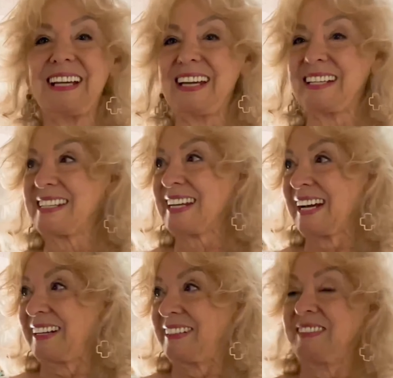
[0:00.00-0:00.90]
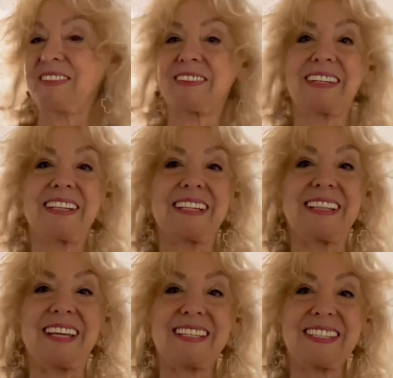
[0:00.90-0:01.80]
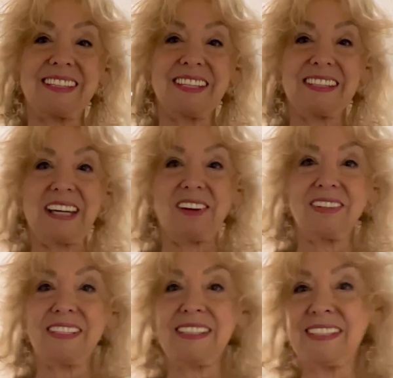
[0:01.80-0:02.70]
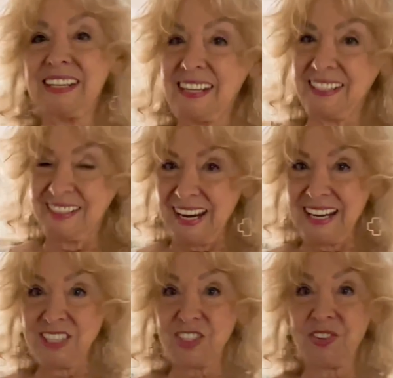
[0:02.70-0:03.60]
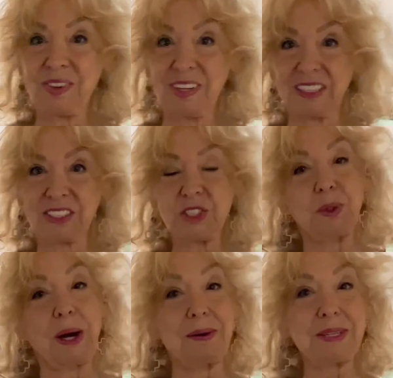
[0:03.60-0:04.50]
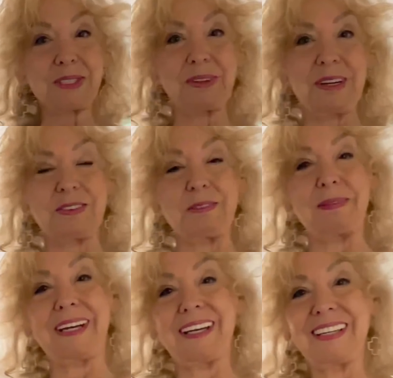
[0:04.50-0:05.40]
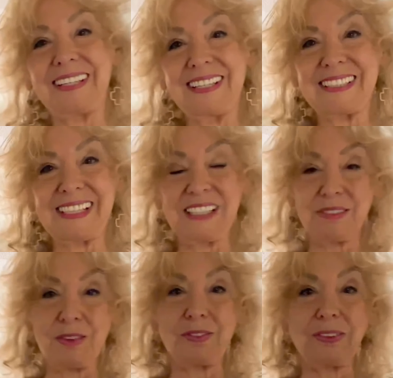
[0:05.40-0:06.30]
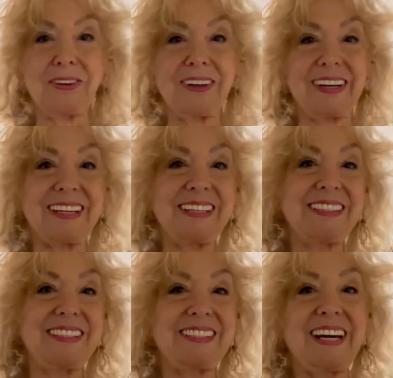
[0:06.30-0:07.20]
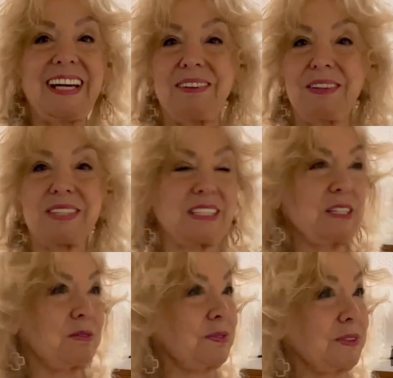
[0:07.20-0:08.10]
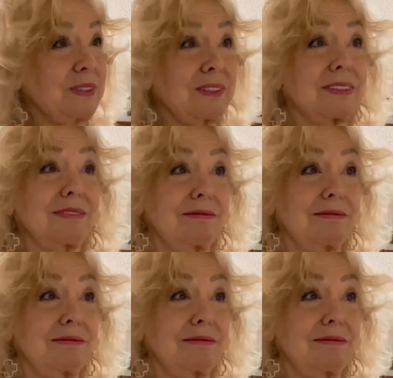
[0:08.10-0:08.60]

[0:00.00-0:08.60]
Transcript: and they said that they were in Nashville, 2 hours away from me. They live in Florida. I haven't seen them for